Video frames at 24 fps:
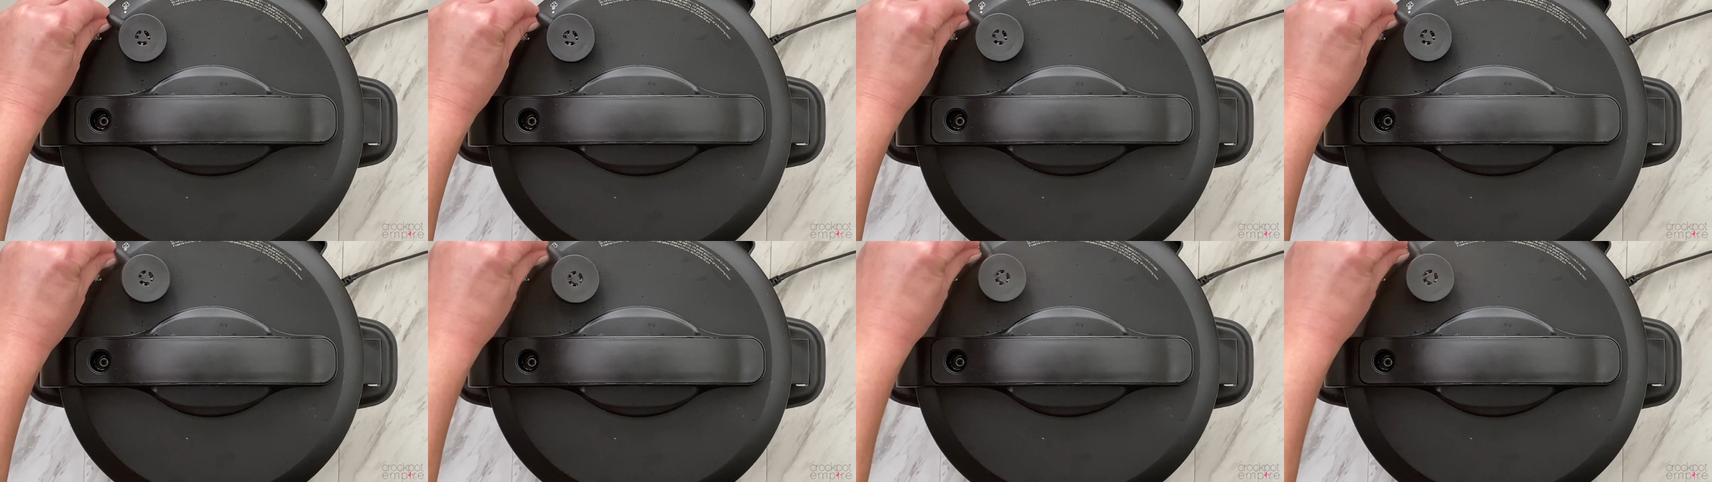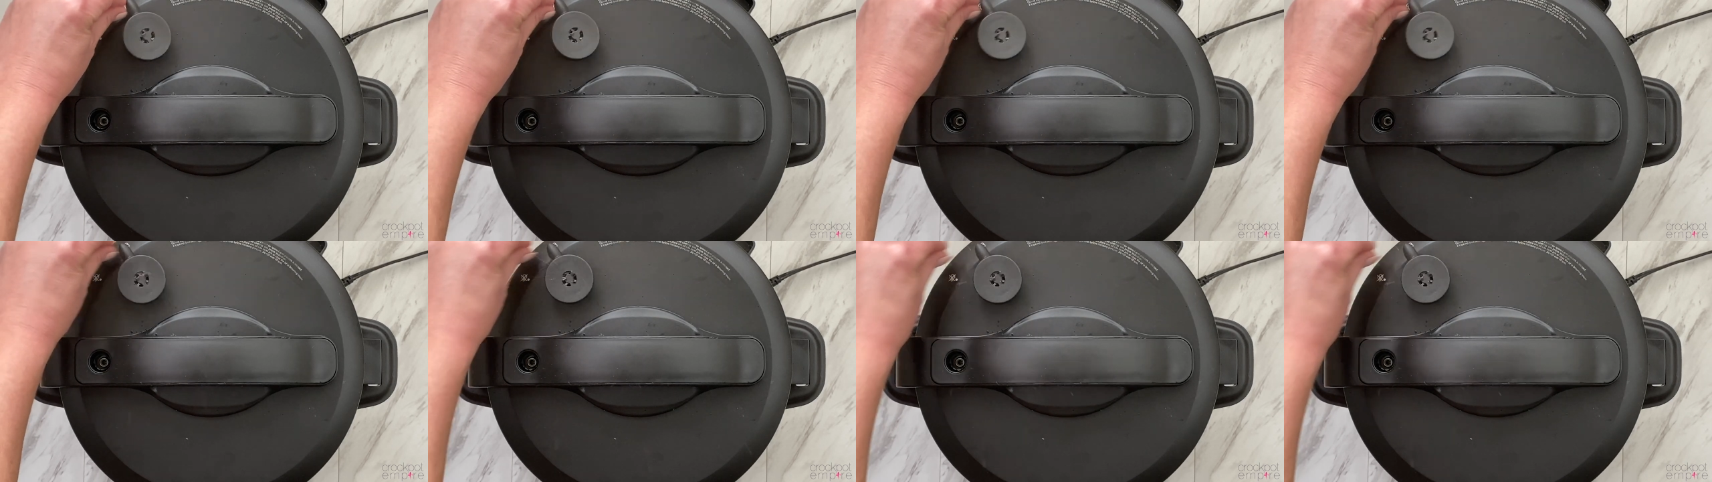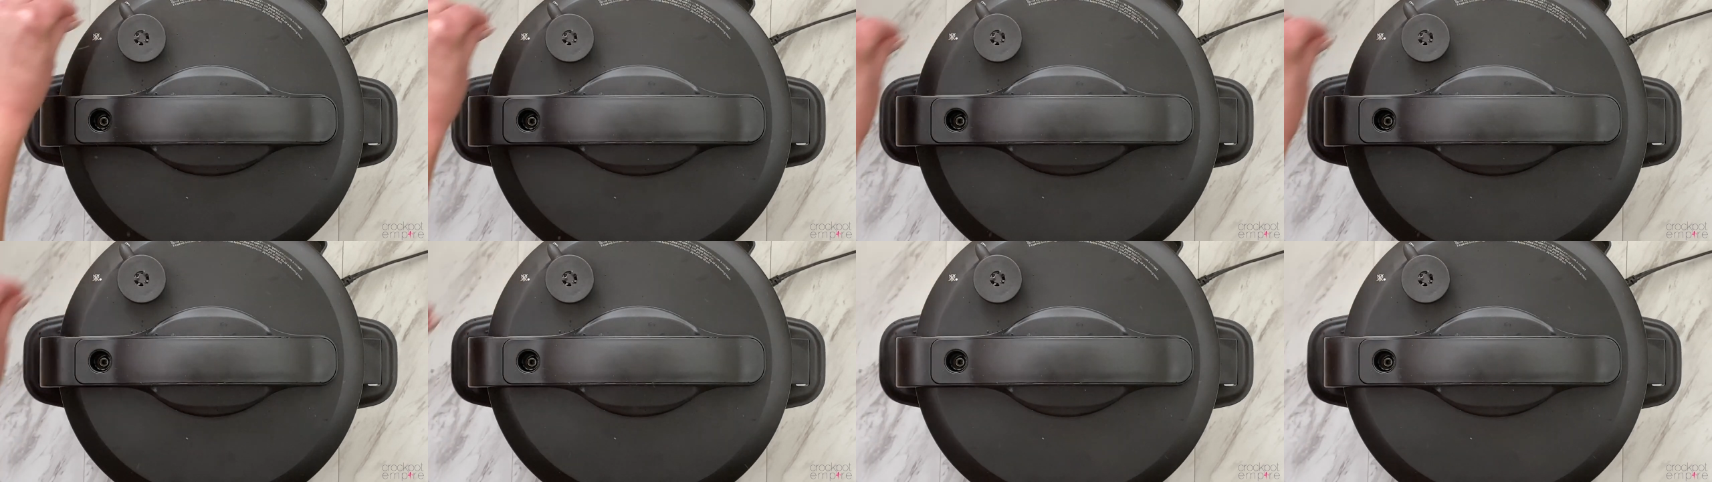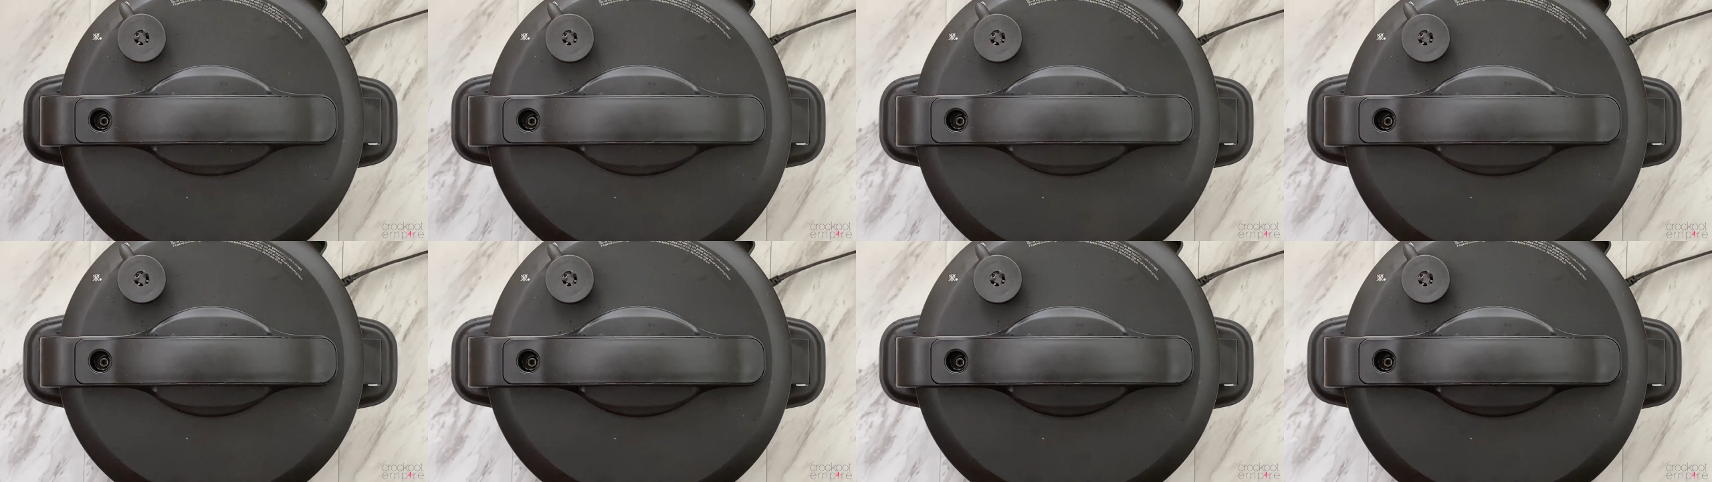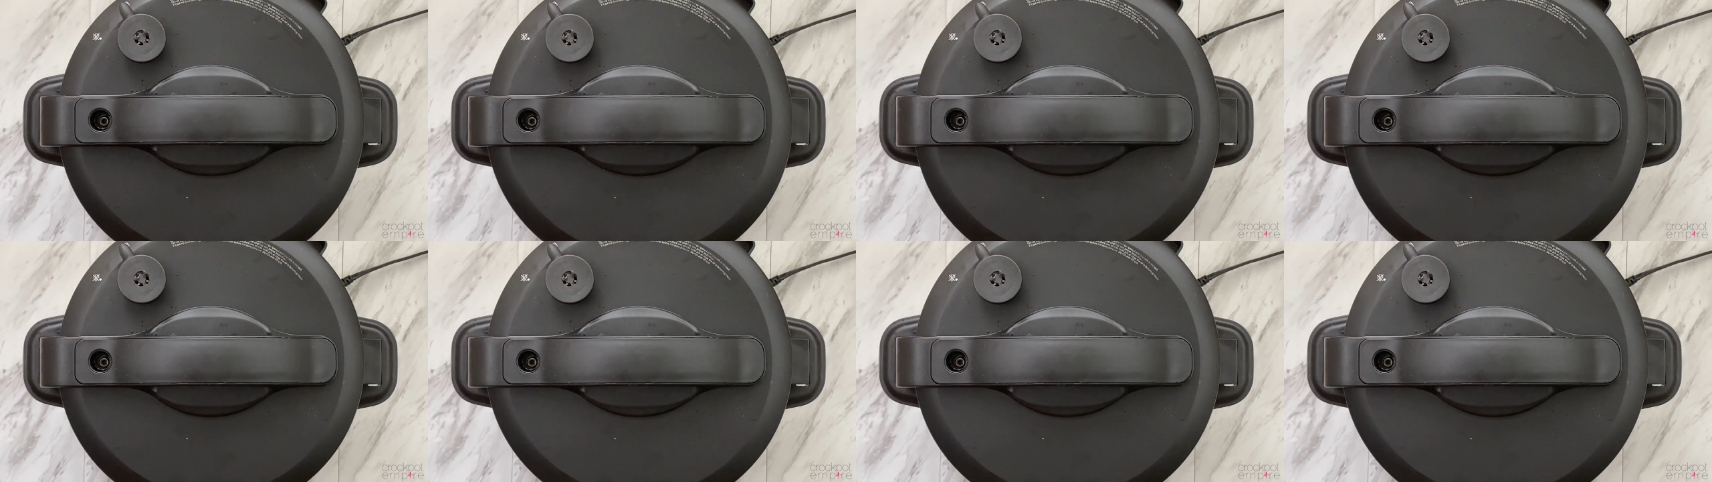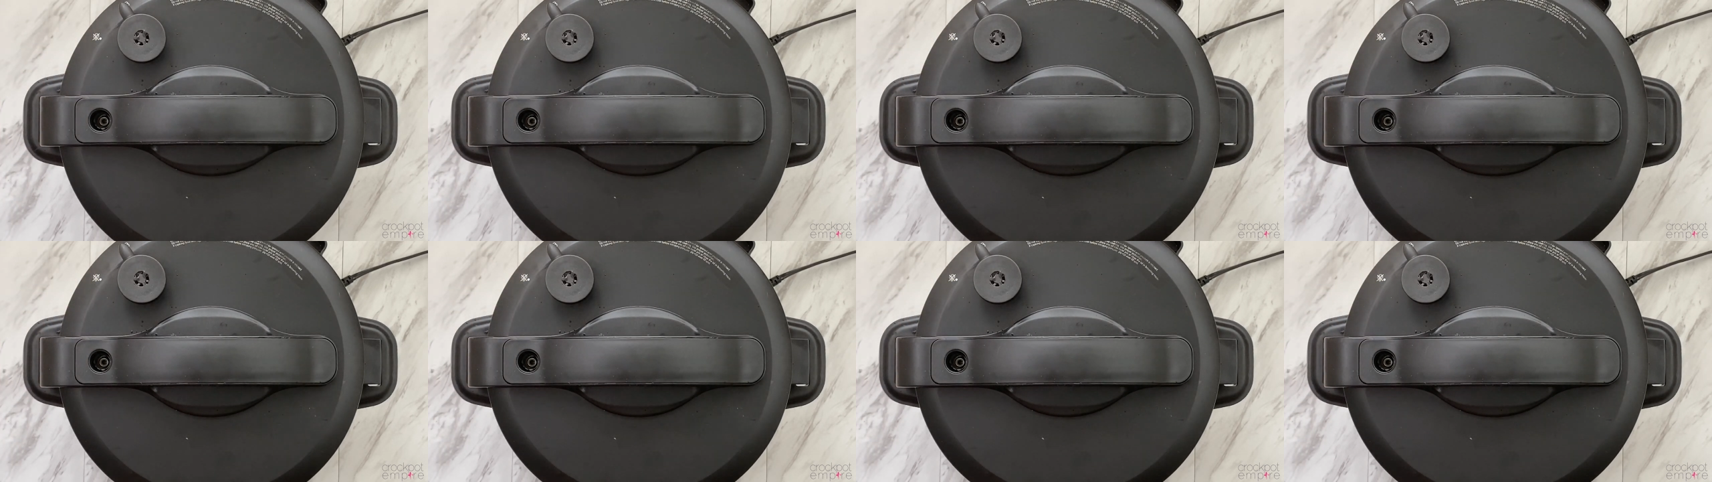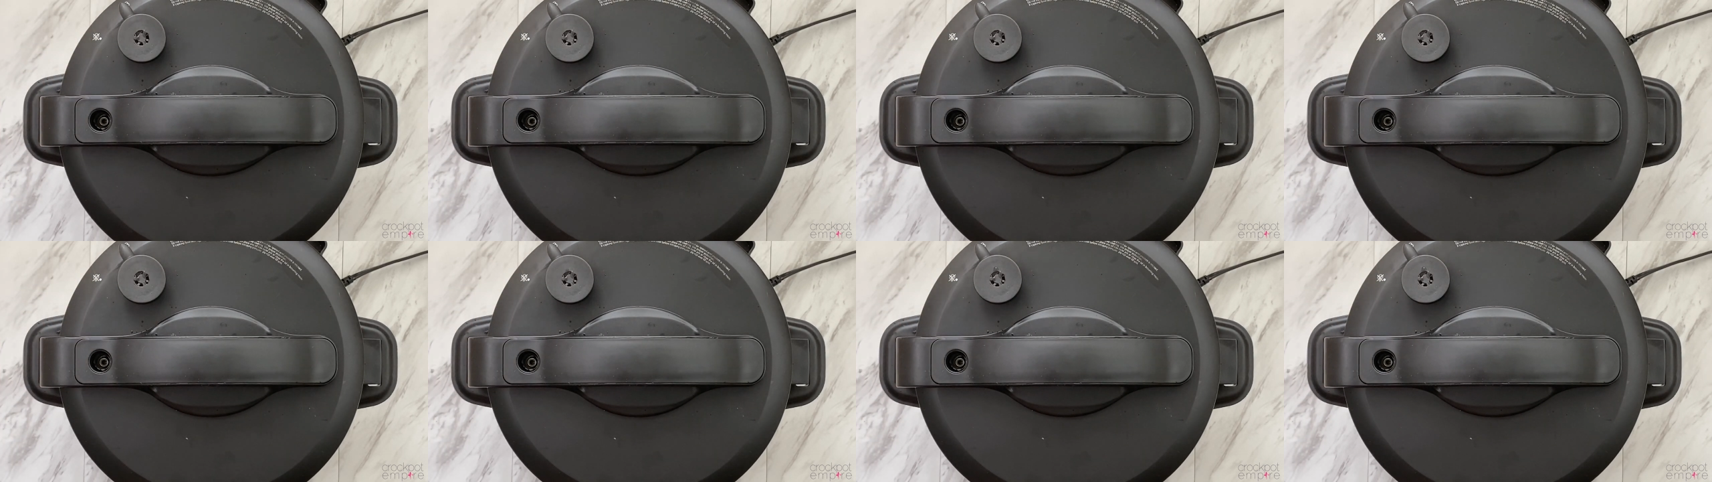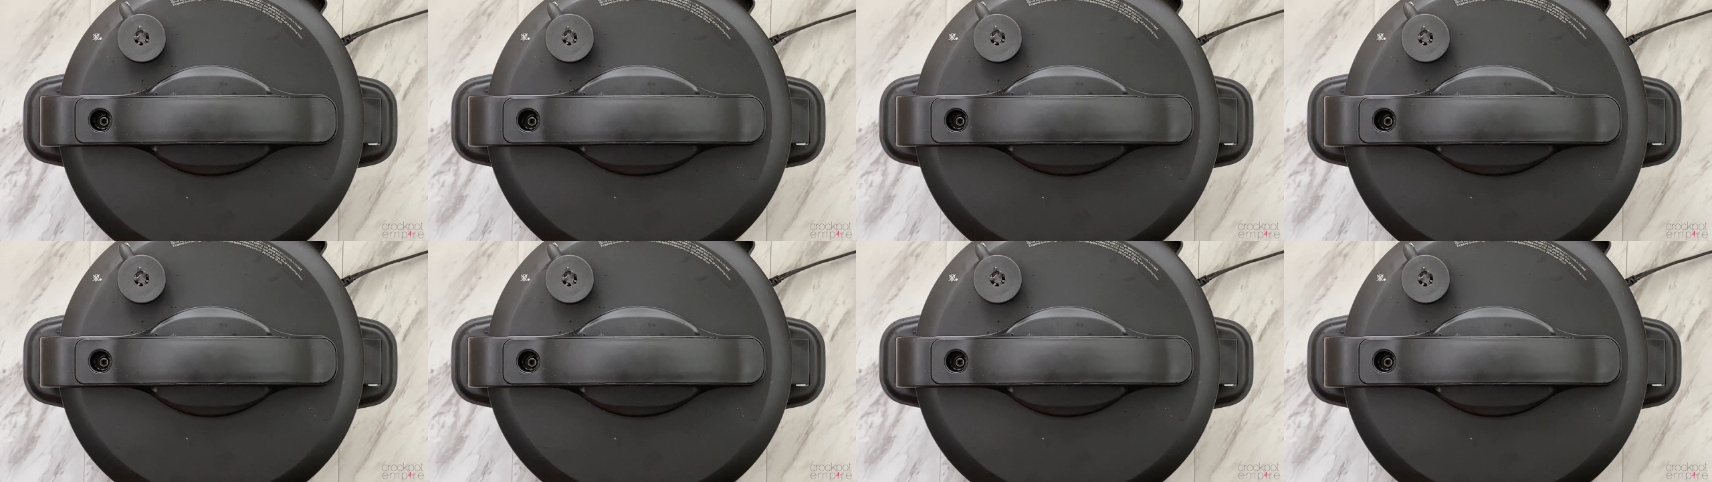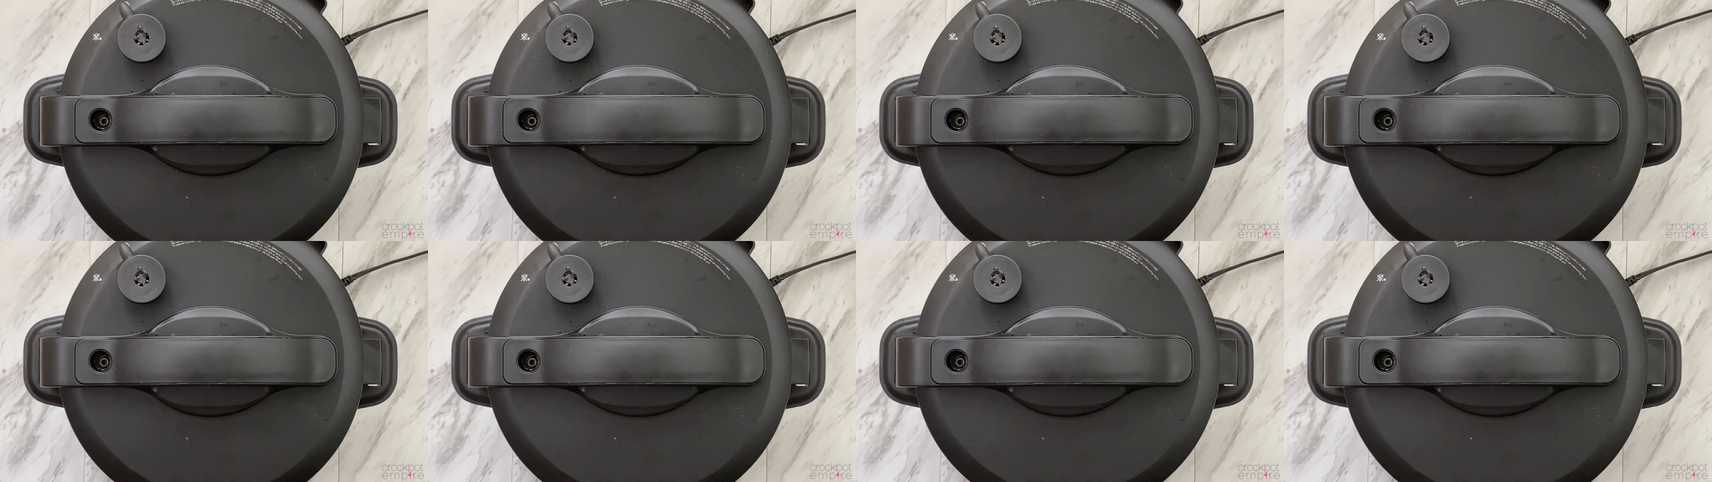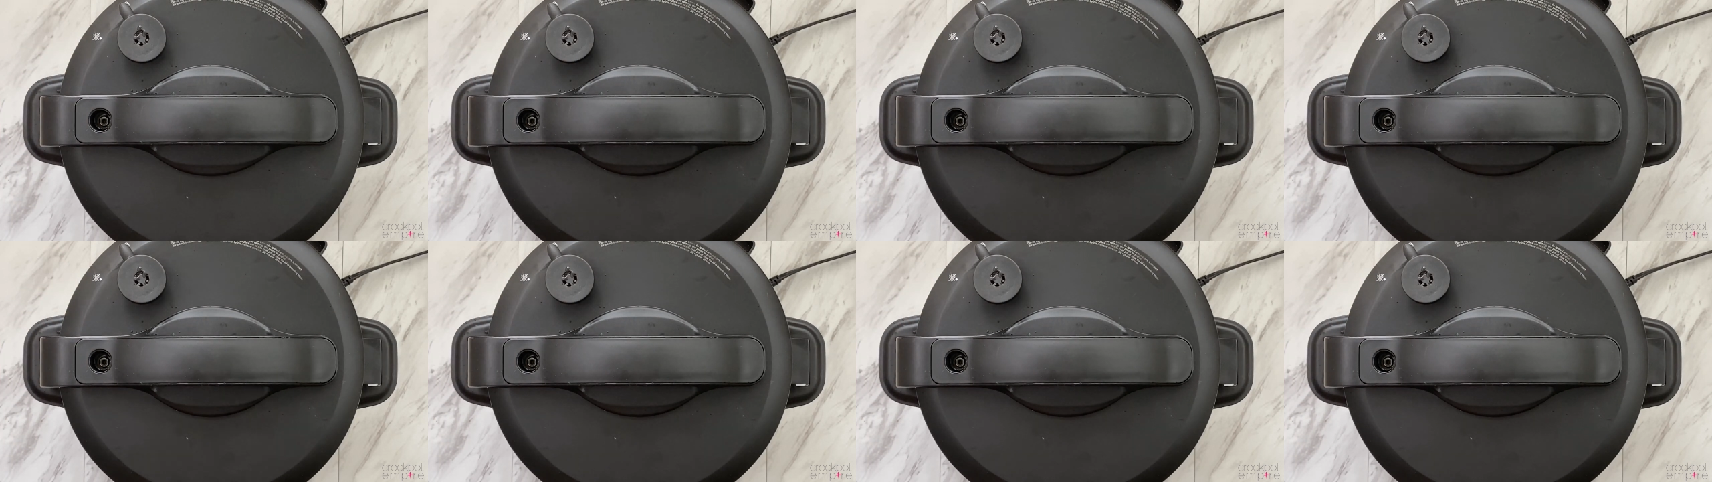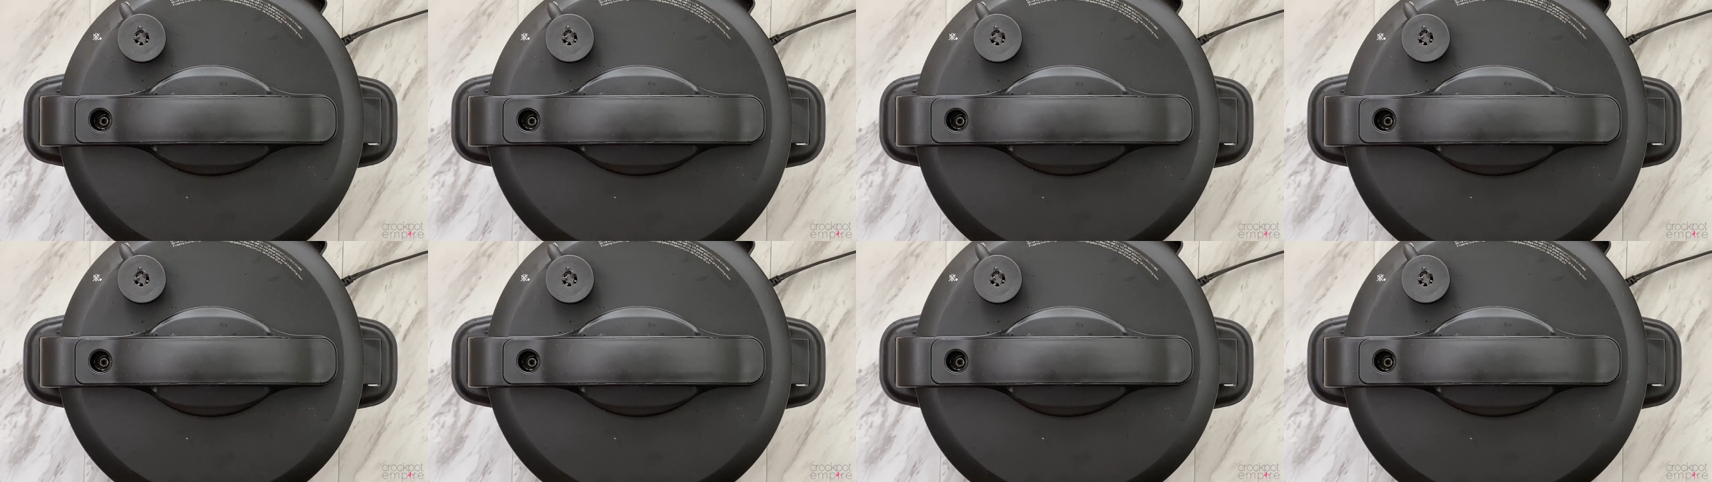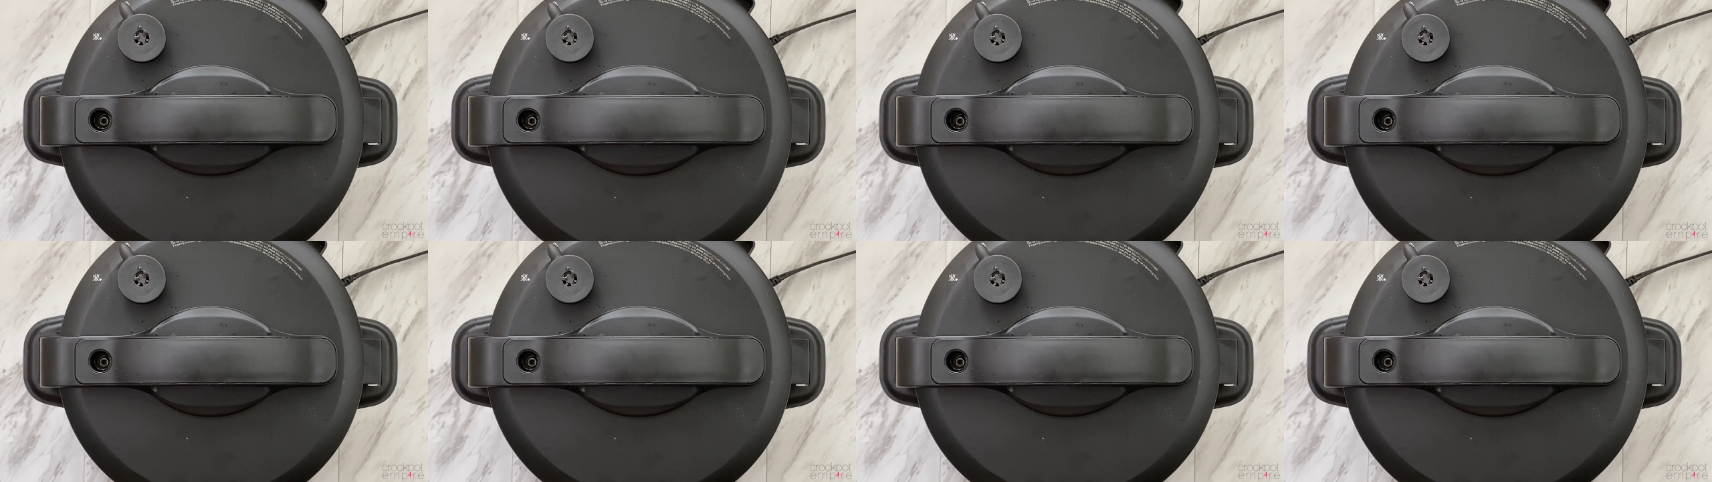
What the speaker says: [unreadable: no face in view]